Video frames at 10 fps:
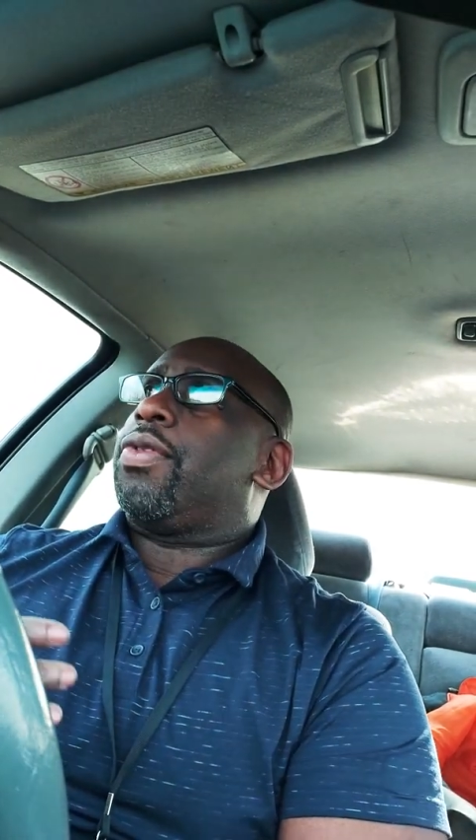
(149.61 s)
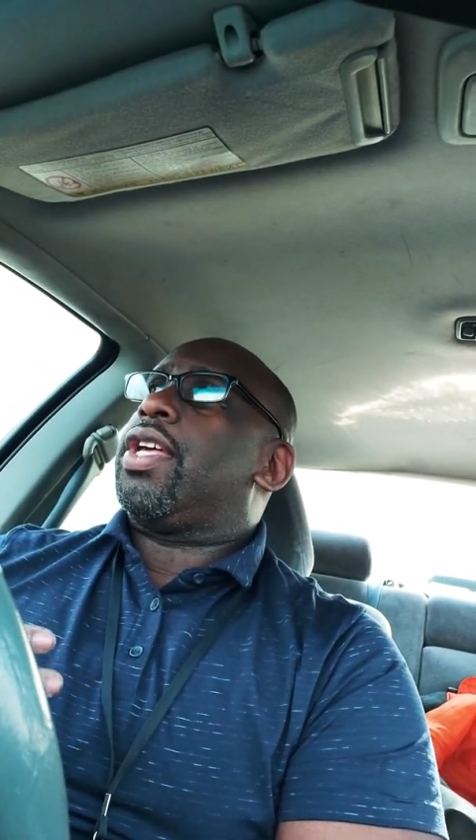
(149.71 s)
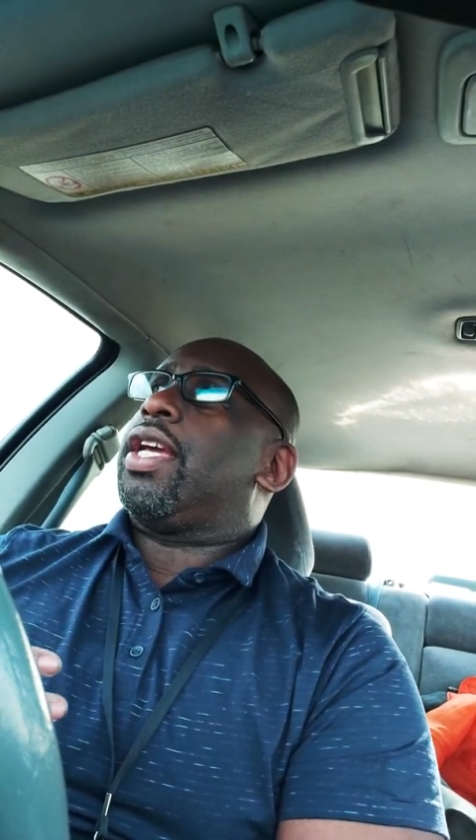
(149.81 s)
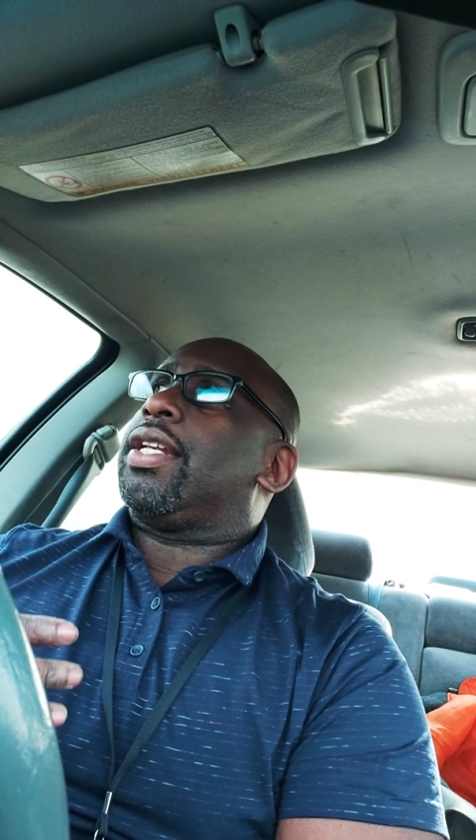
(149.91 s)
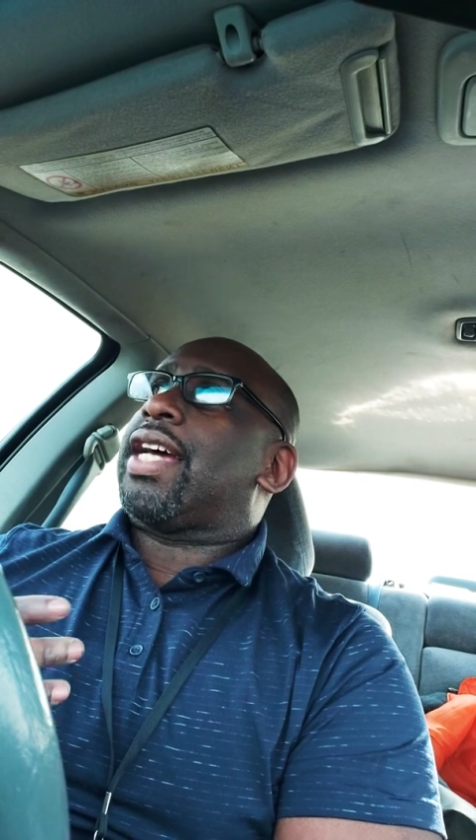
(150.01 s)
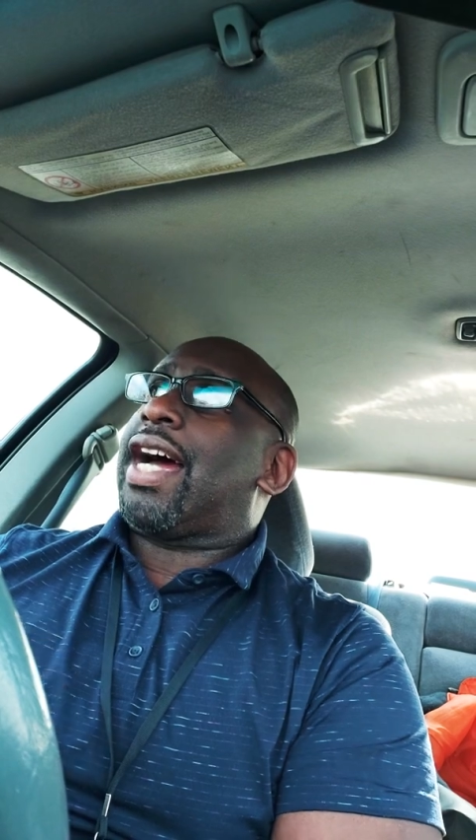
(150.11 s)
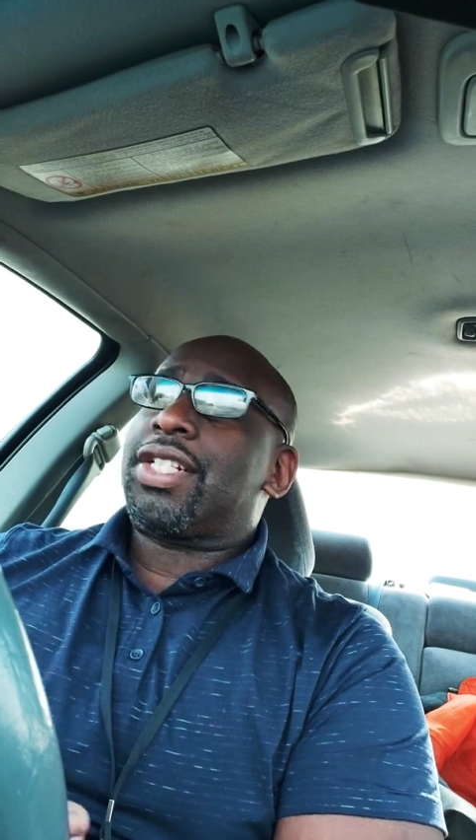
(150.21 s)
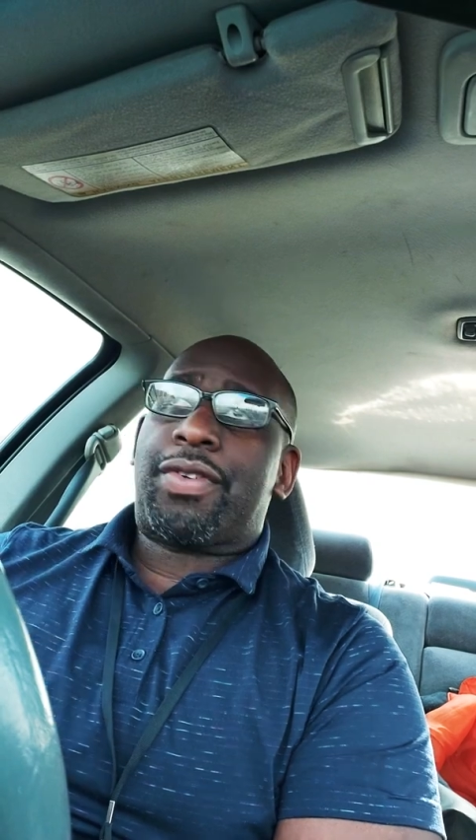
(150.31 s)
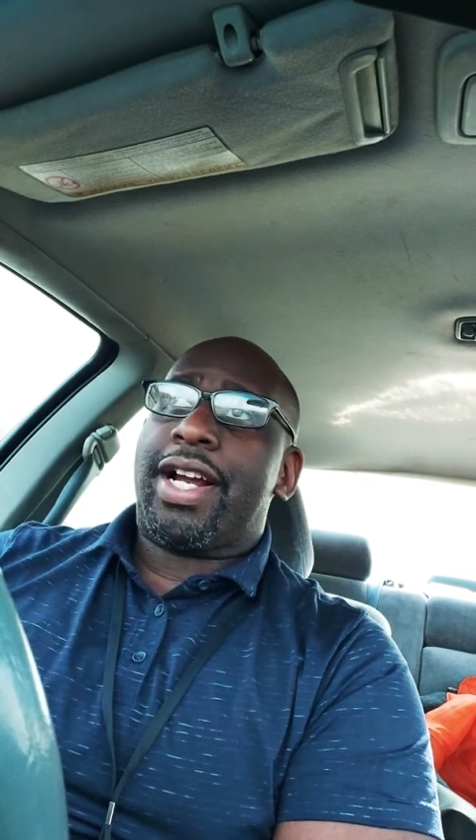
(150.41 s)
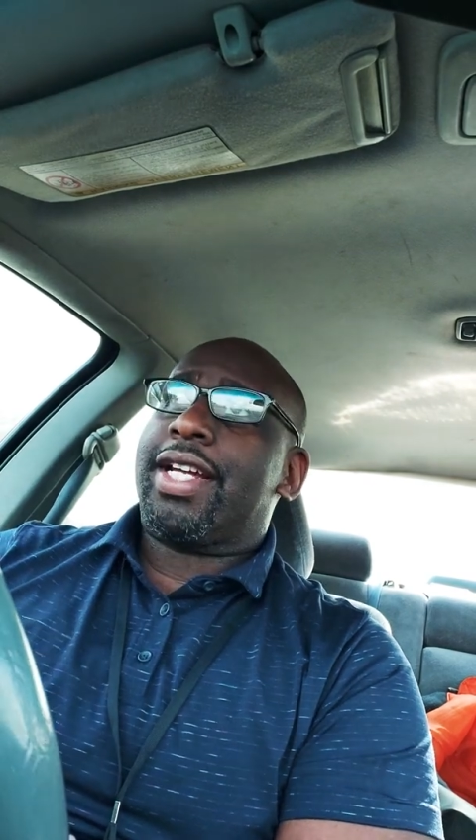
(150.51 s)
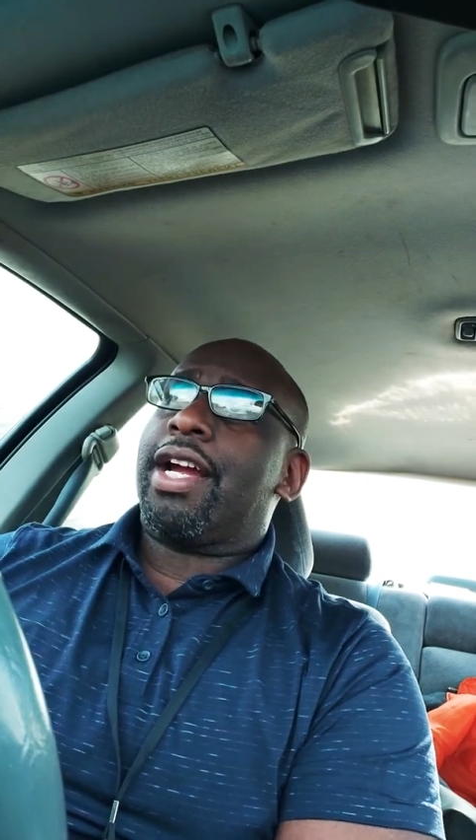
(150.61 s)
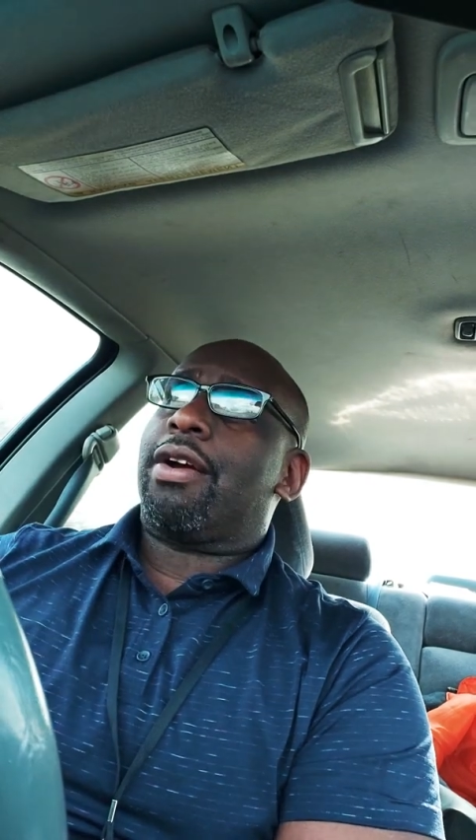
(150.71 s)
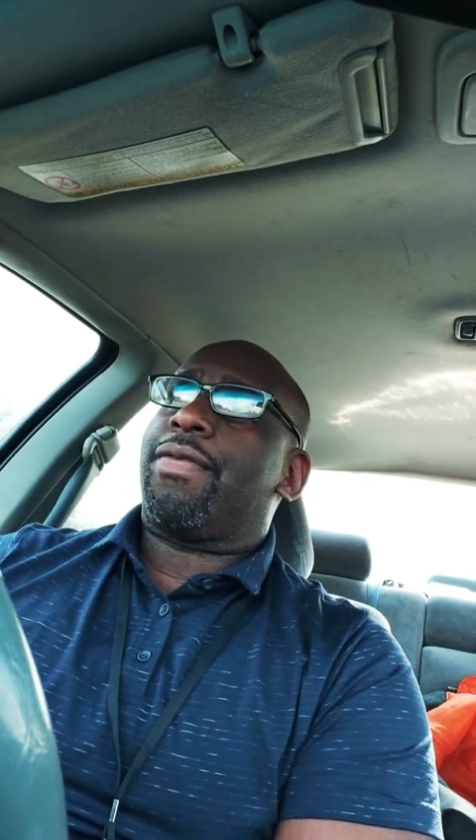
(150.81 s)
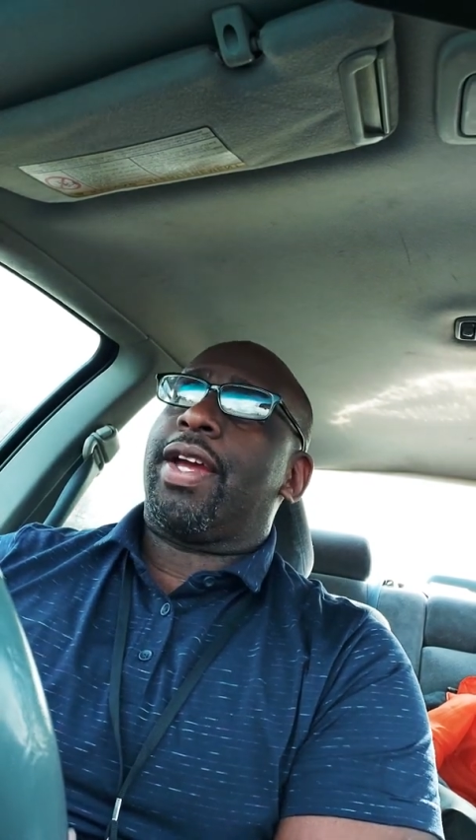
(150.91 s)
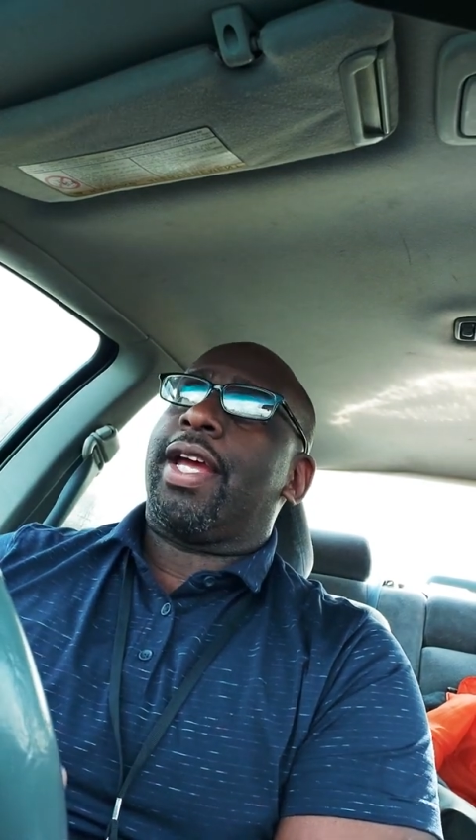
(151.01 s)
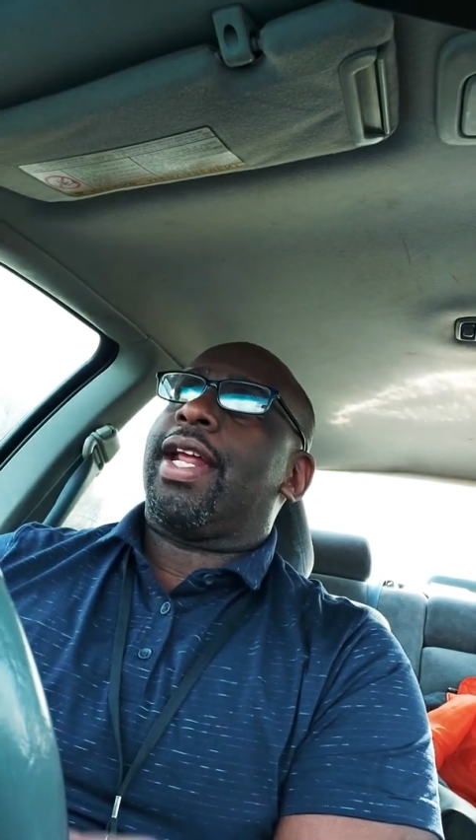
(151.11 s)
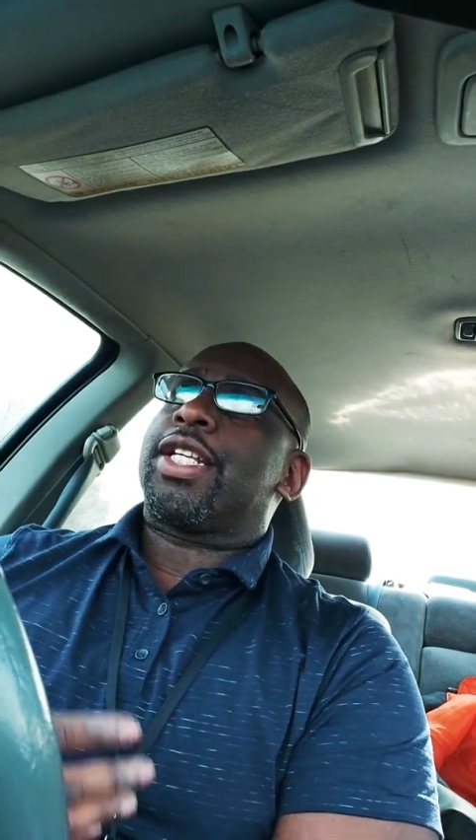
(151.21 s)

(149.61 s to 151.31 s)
The Dodge Grand Caravan